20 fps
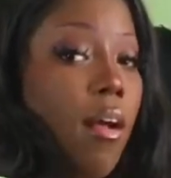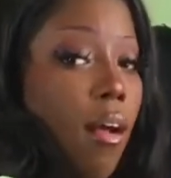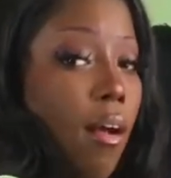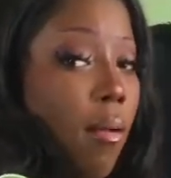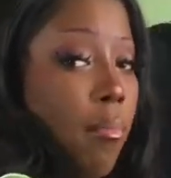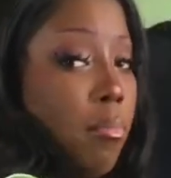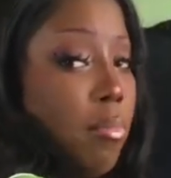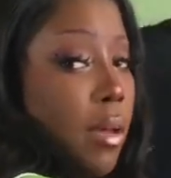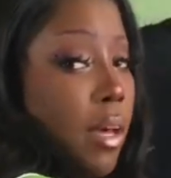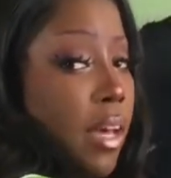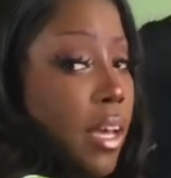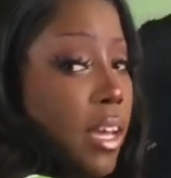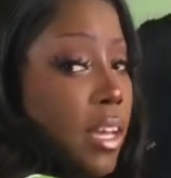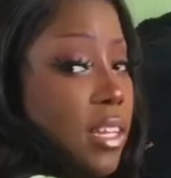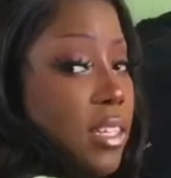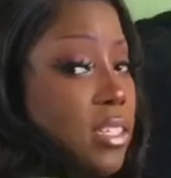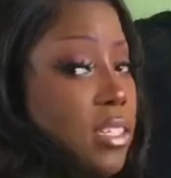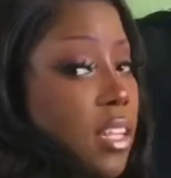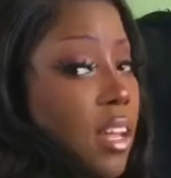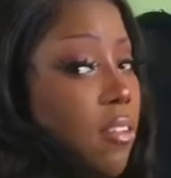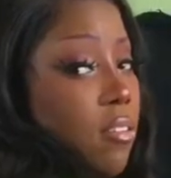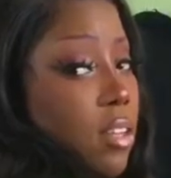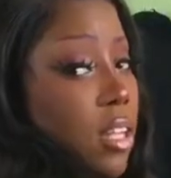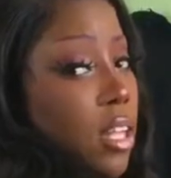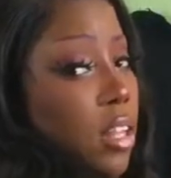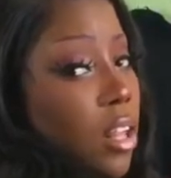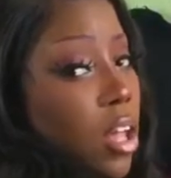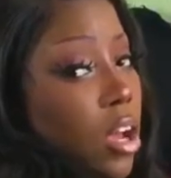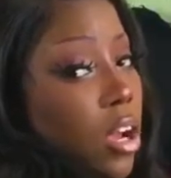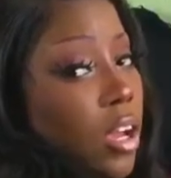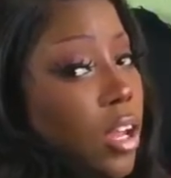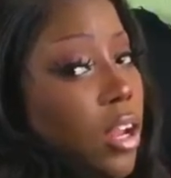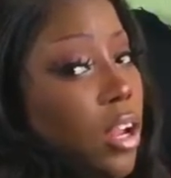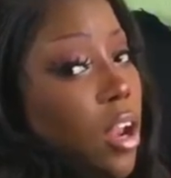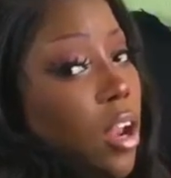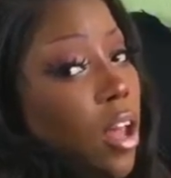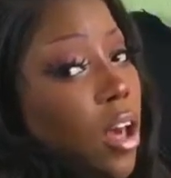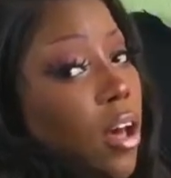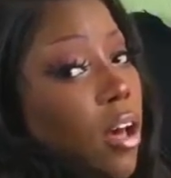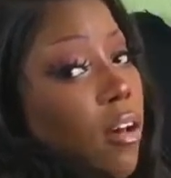But it is definitely long
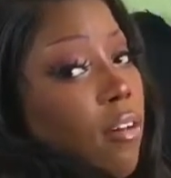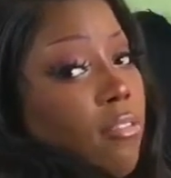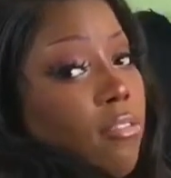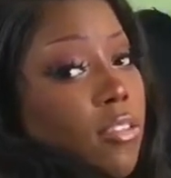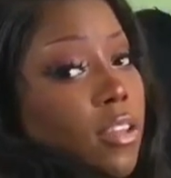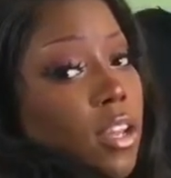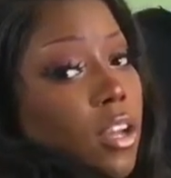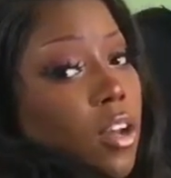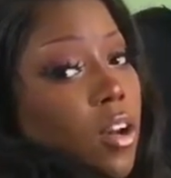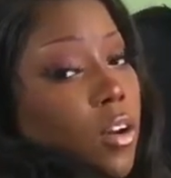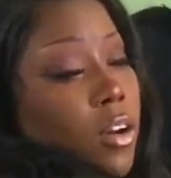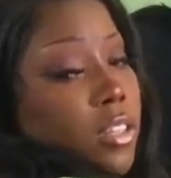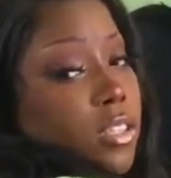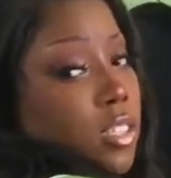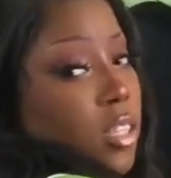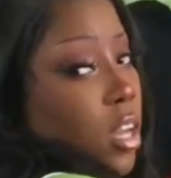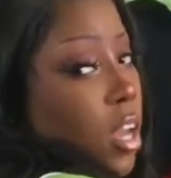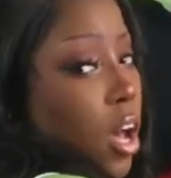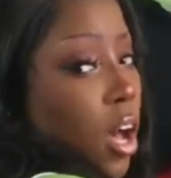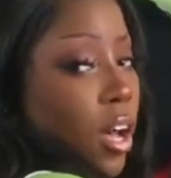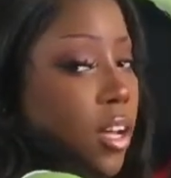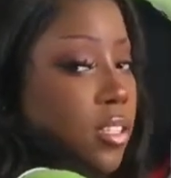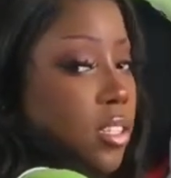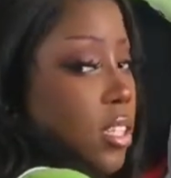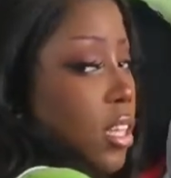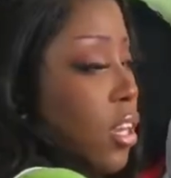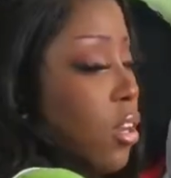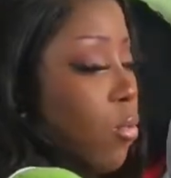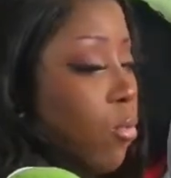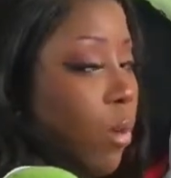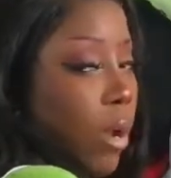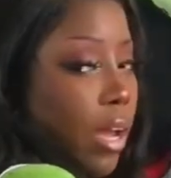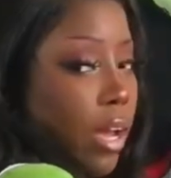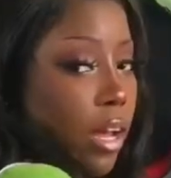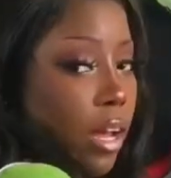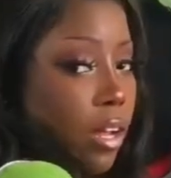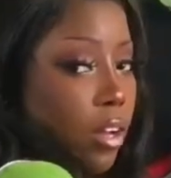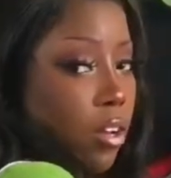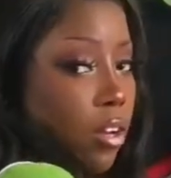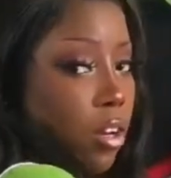enough, you know, it's not sitting right
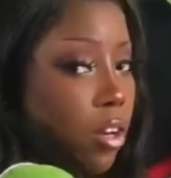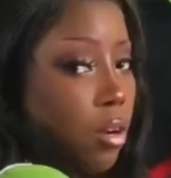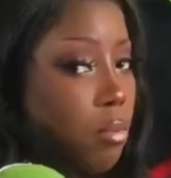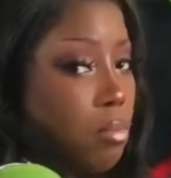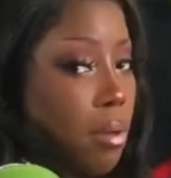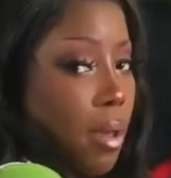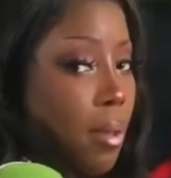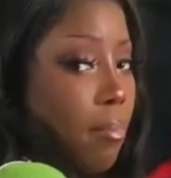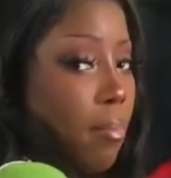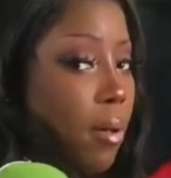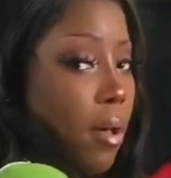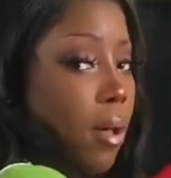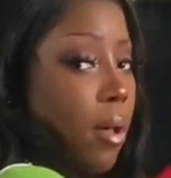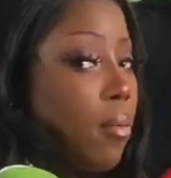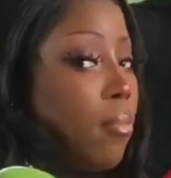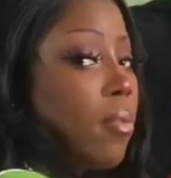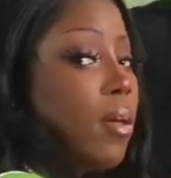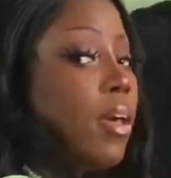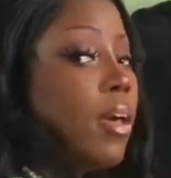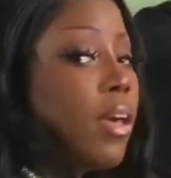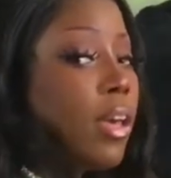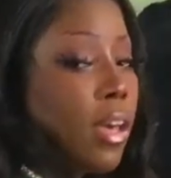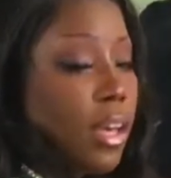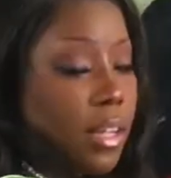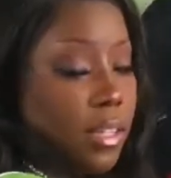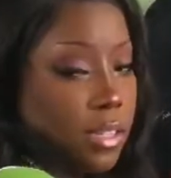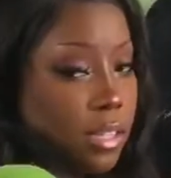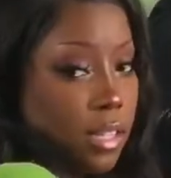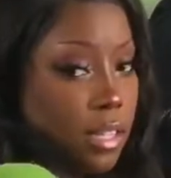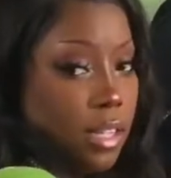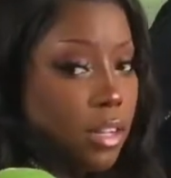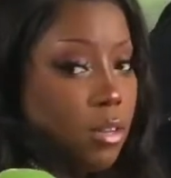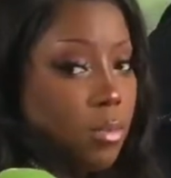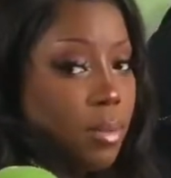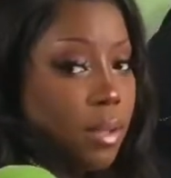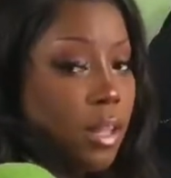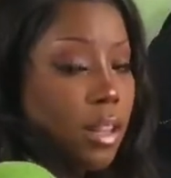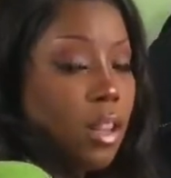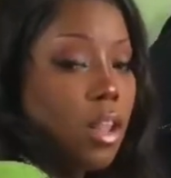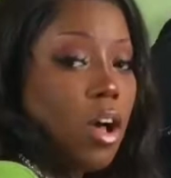under my bum. It's a little bit
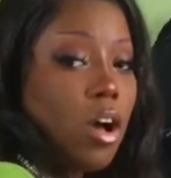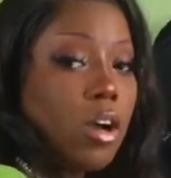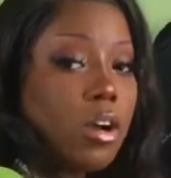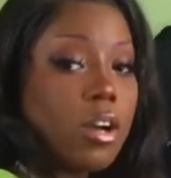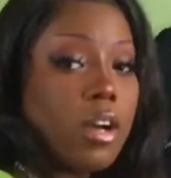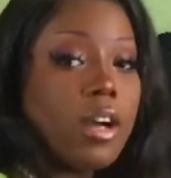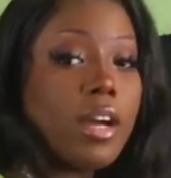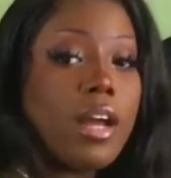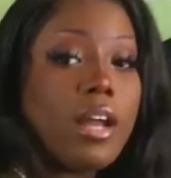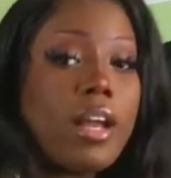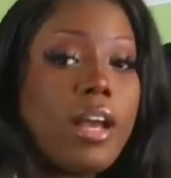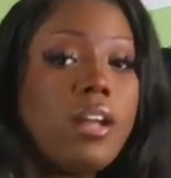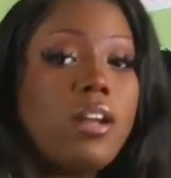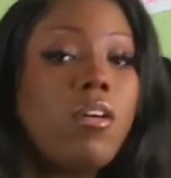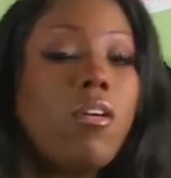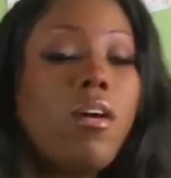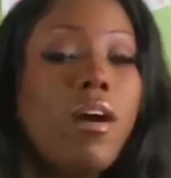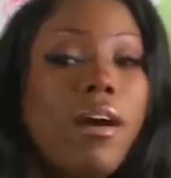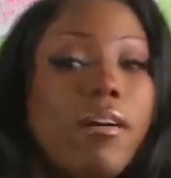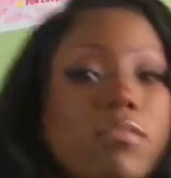longer, and I don't have to